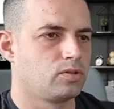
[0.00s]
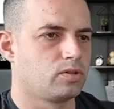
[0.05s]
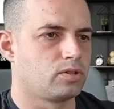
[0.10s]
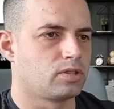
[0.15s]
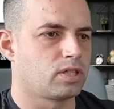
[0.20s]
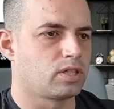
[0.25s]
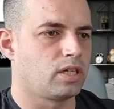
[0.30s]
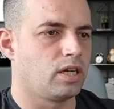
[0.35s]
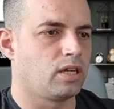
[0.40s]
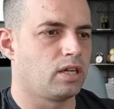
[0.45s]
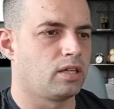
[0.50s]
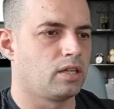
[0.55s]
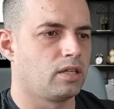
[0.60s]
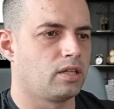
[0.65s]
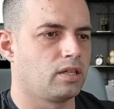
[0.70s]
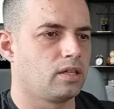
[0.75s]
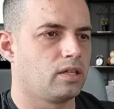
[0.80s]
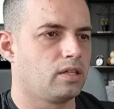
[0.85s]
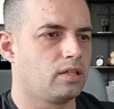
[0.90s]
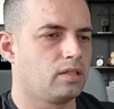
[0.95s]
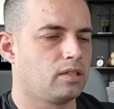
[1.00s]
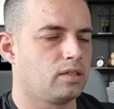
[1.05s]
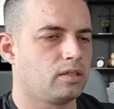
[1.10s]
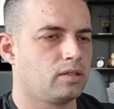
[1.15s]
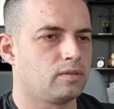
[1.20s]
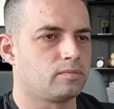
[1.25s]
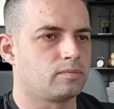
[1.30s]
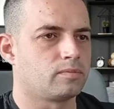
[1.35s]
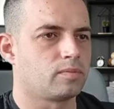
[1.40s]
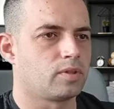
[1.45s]
can
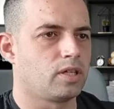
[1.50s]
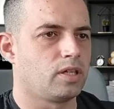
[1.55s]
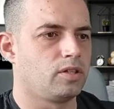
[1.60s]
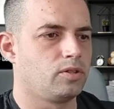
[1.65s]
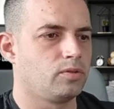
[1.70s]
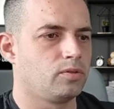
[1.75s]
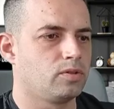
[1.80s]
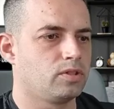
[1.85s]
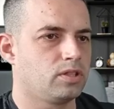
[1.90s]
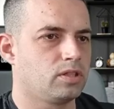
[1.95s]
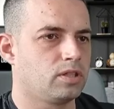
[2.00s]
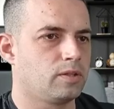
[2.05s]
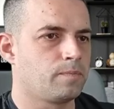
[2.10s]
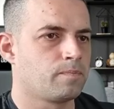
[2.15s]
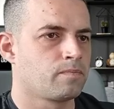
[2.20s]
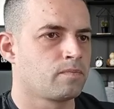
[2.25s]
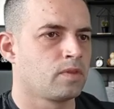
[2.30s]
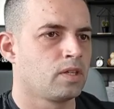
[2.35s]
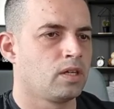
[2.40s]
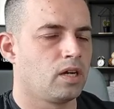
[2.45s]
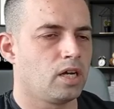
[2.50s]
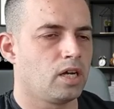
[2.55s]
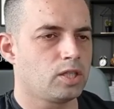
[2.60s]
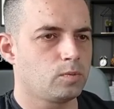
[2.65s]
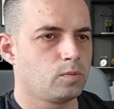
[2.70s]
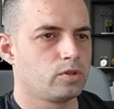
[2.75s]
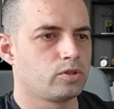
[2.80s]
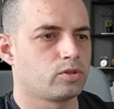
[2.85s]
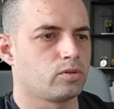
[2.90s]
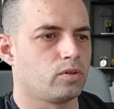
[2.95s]
use it. As we
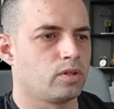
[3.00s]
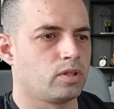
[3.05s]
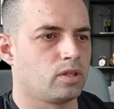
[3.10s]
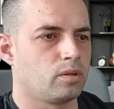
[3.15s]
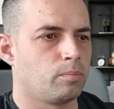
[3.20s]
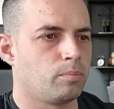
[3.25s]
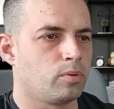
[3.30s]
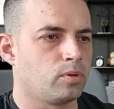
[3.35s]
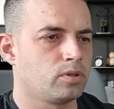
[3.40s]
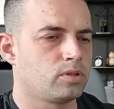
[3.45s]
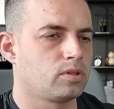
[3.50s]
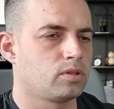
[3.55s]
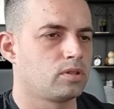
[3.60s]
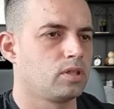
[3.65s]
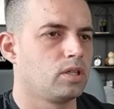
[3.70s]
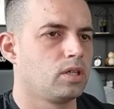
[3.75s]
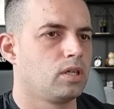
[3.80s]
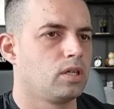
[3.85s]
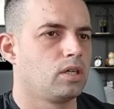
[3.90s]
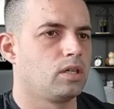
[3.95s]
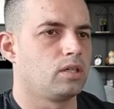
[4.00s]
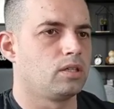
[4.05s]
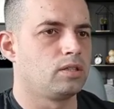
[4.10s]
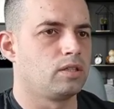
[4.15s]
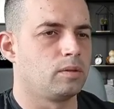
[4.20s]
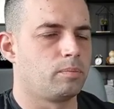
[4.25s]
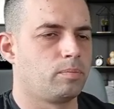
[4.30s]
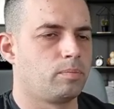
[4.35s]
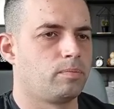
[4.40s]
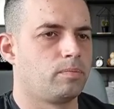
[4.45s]
saw in the POS and the
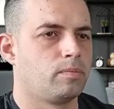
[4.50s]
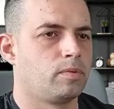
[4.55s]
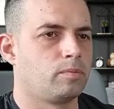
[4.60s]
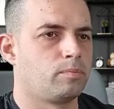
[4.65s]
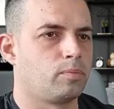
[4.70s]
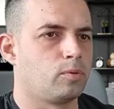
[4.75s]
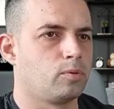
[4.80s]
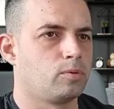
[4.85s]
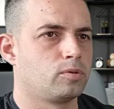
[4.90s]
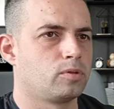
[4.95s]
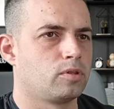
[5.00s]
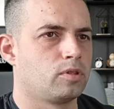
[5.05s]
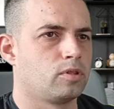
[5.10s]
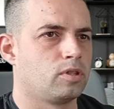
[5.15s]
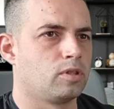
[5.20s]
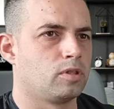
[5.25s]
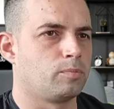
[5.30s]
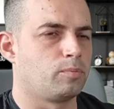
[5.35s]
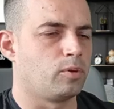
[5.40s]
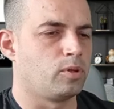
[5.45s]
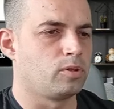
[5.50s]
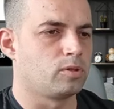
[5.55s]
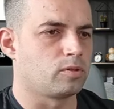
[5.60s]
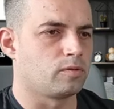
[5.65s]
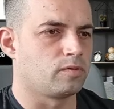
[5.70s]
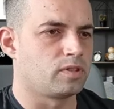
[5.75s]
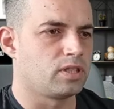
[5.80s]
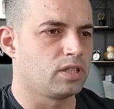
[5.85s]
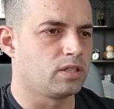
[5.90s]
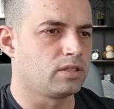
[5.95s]
point of
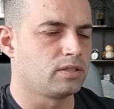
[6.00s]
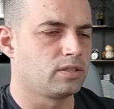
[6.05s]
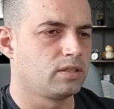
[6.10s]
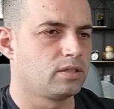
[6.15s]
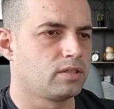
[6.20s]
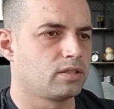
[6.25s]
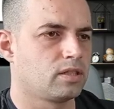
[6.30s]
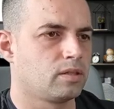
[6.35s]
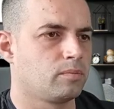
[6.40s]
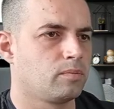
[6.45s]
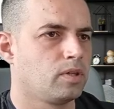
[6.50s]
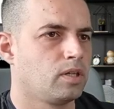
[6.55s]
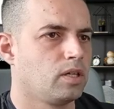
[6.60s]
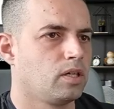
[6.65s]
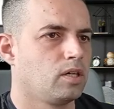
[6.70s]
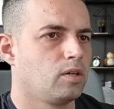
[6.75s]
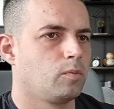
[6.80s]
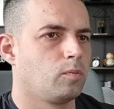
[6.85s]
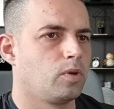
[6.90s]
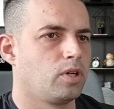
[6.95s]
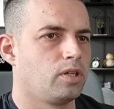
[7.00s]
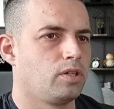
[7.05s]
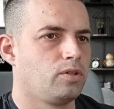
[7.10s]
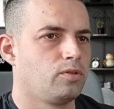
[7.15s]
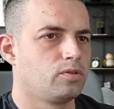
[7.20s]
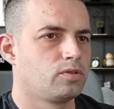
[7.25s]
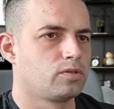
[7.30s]
sale system, when user